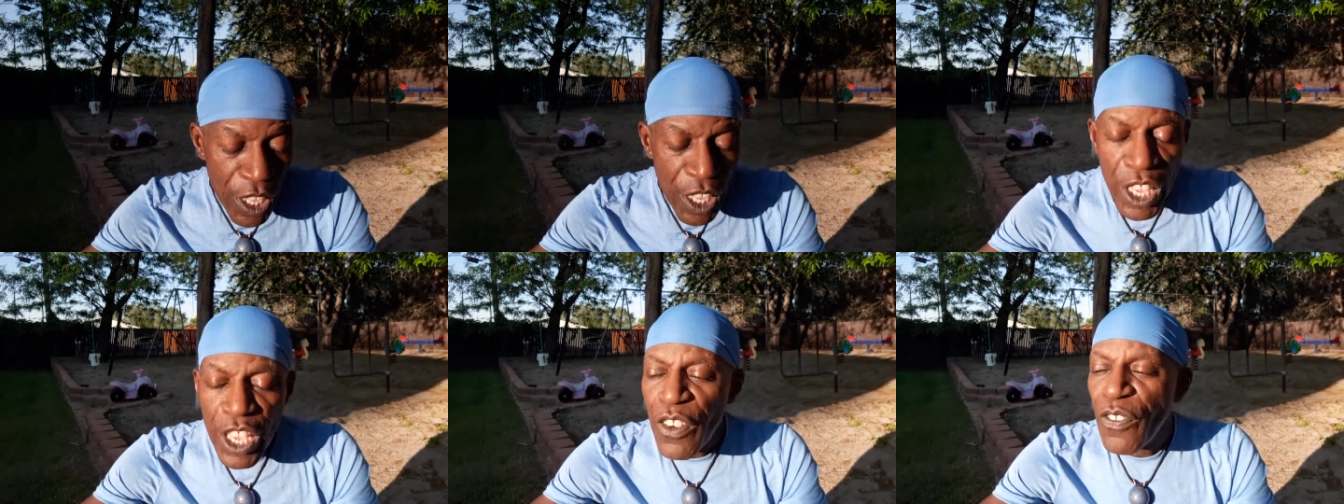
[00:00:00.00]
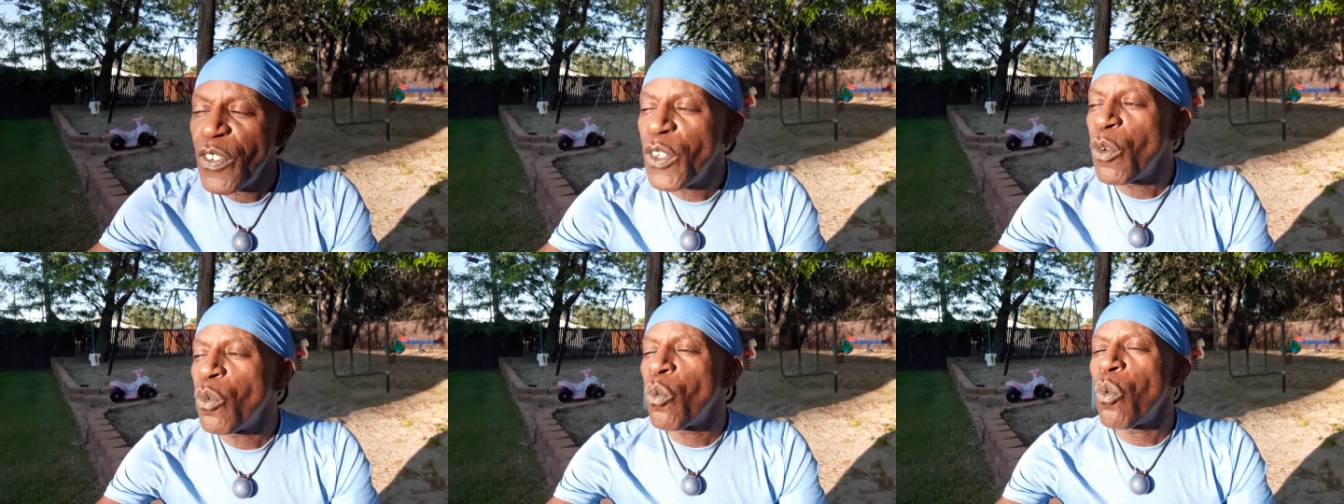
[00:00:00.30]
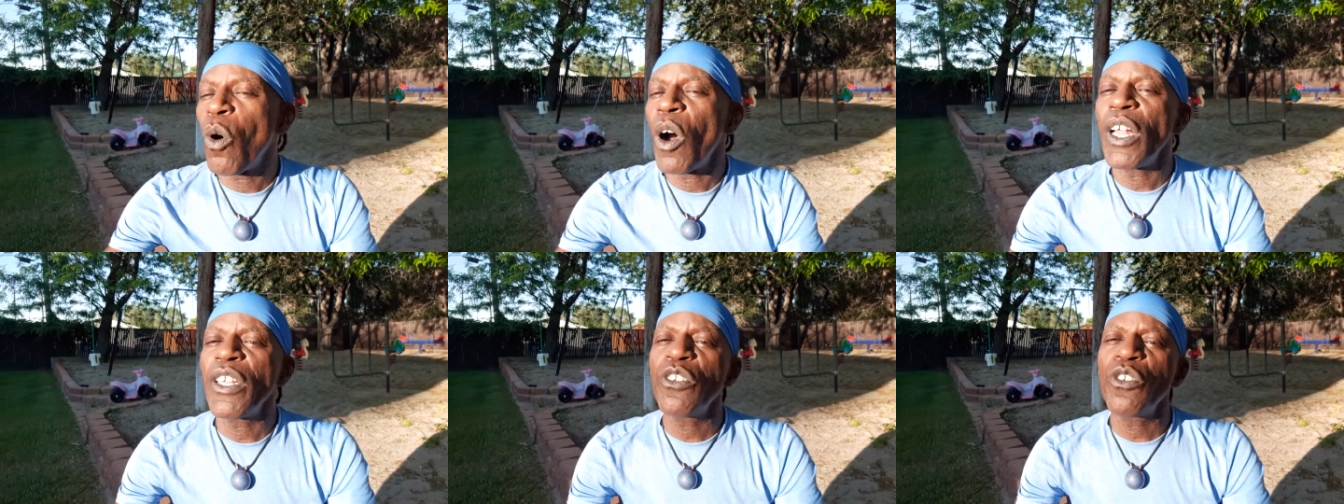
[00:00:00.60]
If you
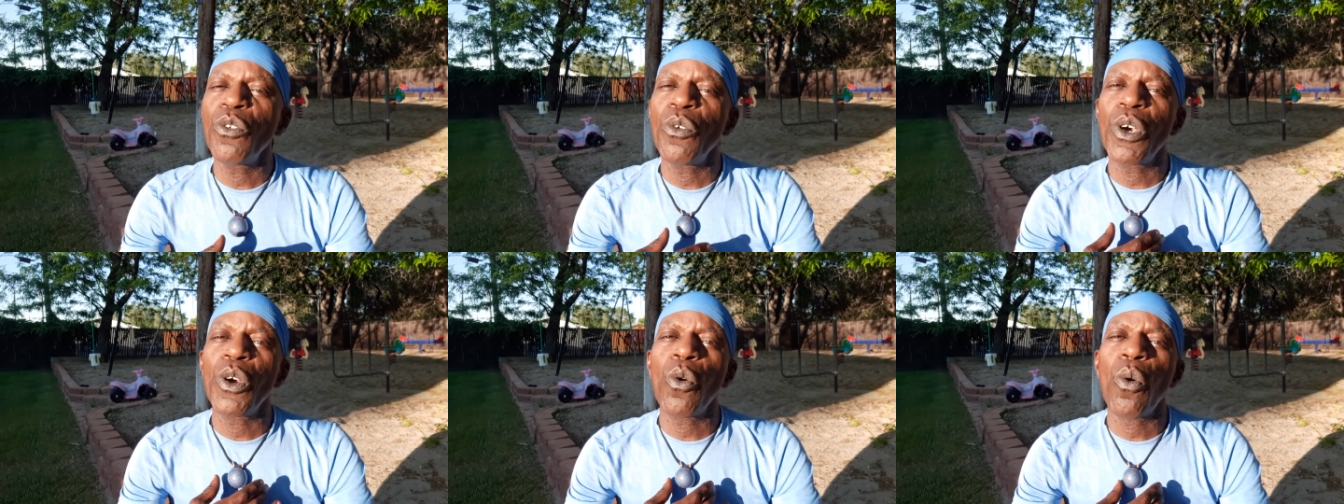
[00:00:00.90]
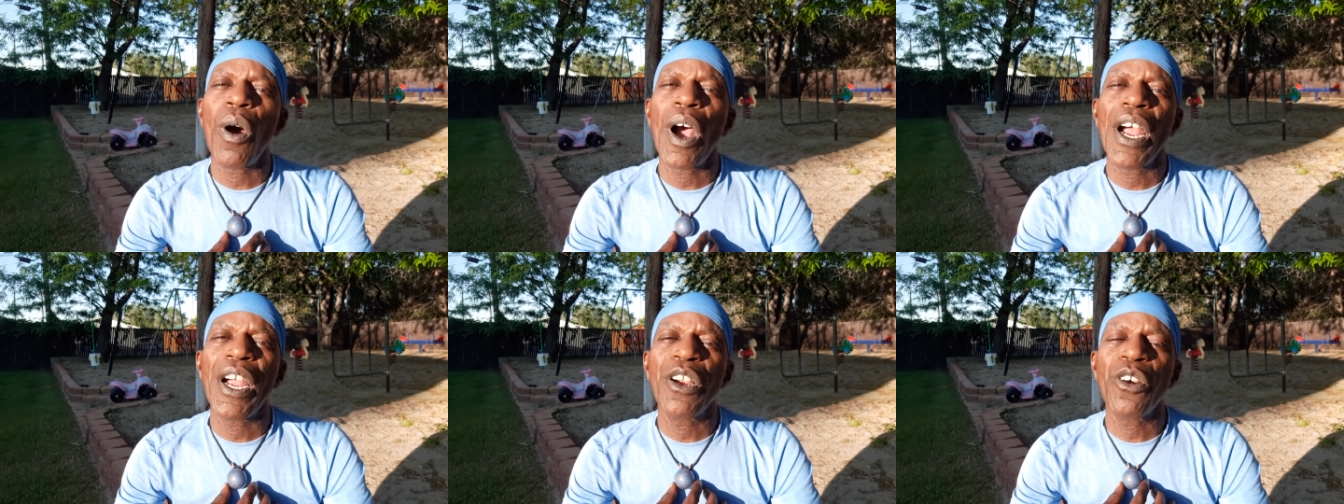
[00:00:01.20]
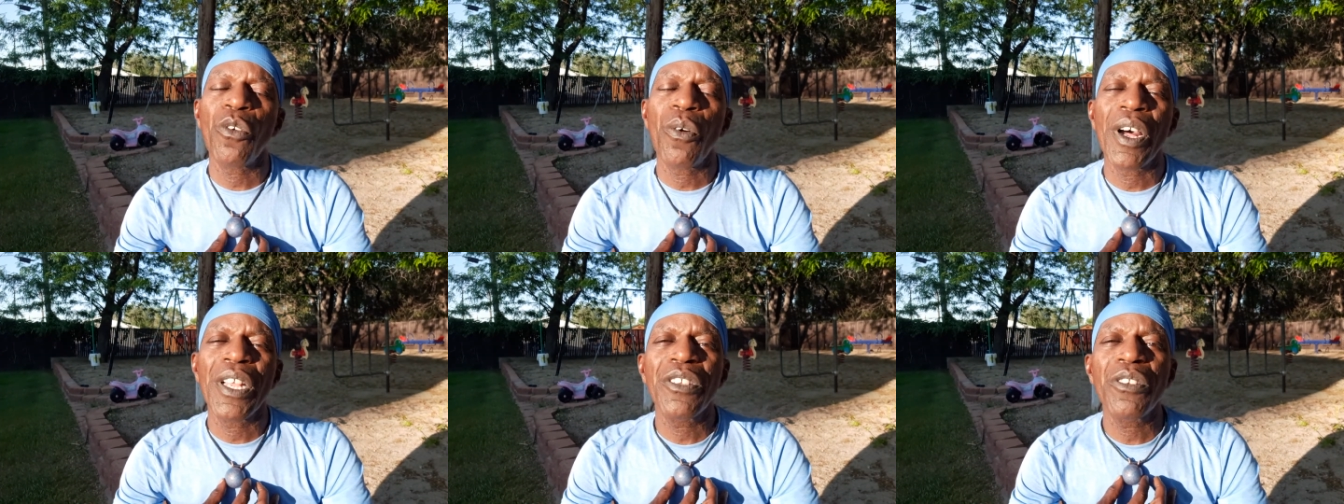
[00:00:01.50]
want to acquire
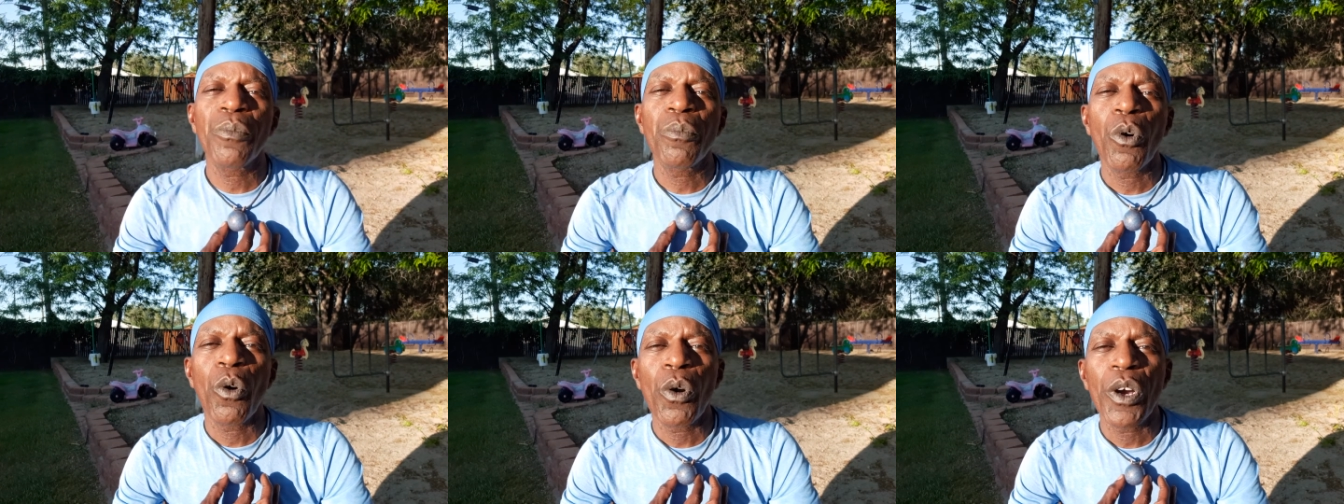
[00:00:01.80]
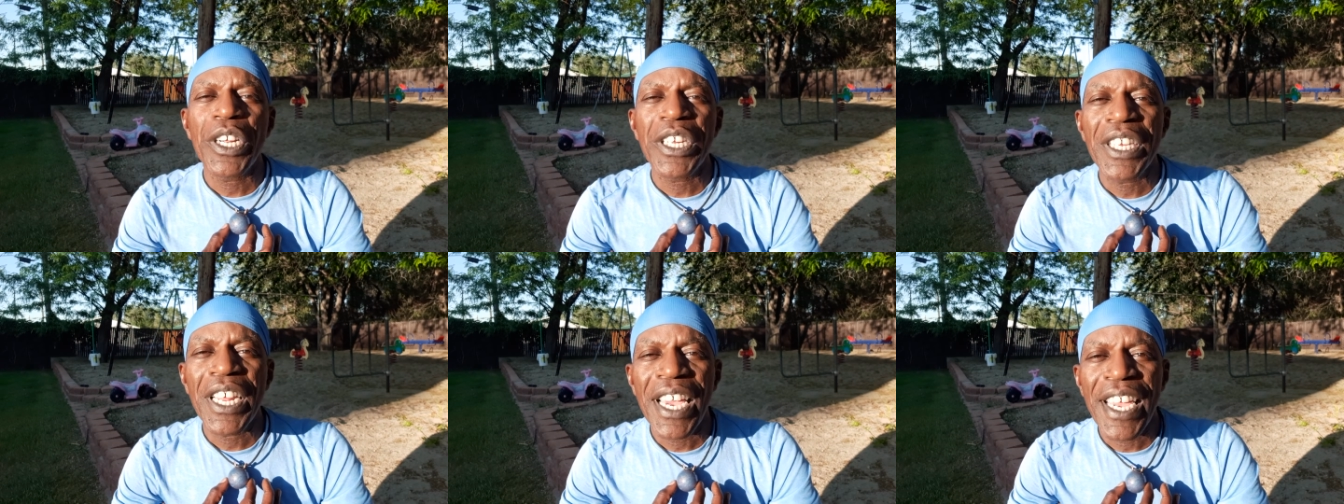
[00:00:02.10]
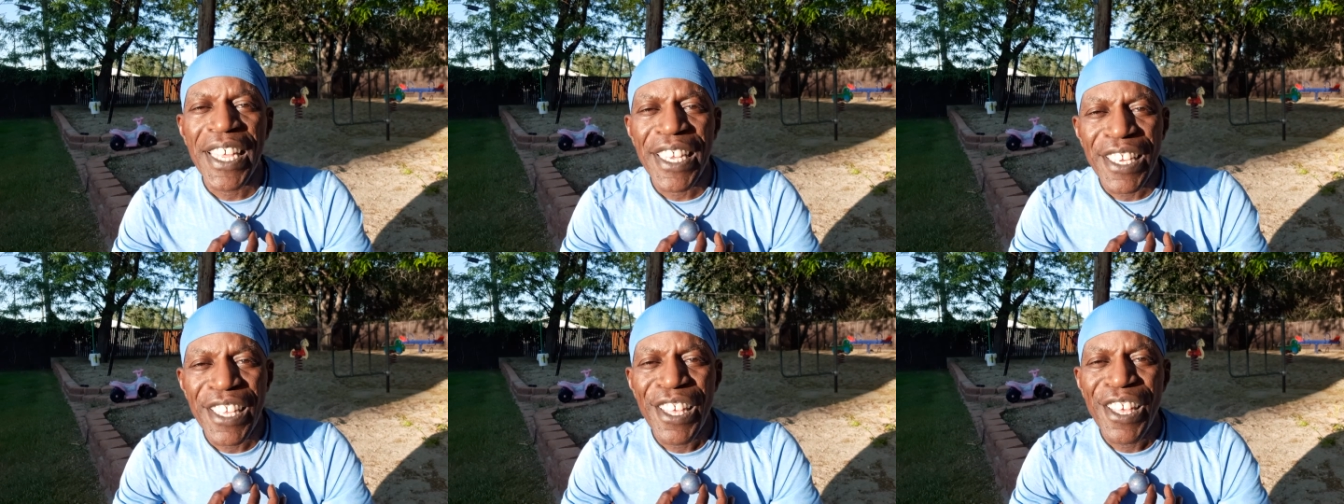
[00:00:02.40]
quantum orgonite,